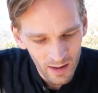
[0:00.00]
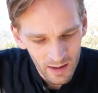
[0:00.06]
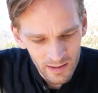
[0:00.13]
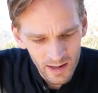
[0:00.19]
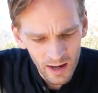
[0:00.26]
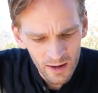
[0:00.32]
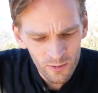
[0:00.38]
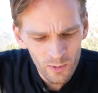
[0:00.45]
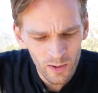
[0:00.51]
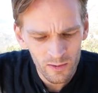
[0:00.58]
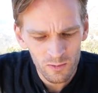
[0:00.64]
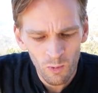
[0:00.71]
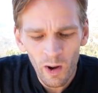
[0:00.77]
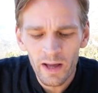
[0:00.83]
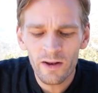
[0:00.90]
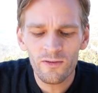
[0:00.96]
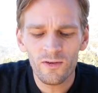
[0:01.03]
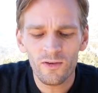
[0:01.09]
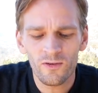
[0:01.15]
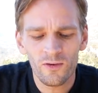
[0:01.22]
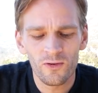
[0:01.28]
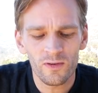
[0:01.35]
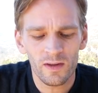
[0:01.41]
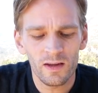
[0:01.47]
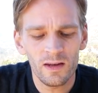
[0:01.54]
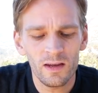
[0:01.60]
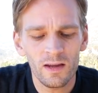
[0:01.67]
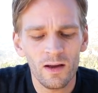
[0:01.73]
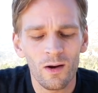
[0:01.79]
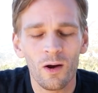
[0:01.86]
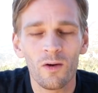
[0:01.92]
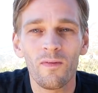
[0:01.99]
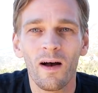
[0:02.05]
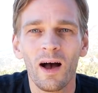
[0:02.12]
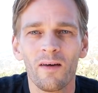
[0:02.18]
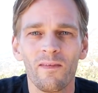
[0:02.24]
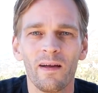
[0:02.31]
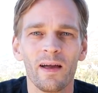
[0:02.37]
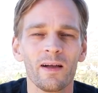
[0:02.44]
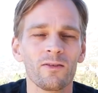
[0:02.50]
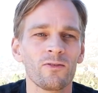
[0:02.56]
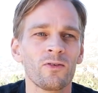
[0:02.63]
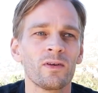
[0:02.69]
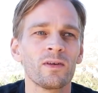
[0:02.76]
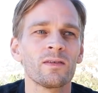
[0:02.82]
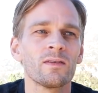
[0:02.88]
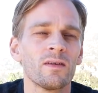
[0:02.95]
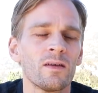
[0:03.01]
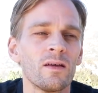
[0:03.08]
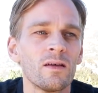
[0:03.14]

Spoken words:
Yashwant, why did you choose India over other countries?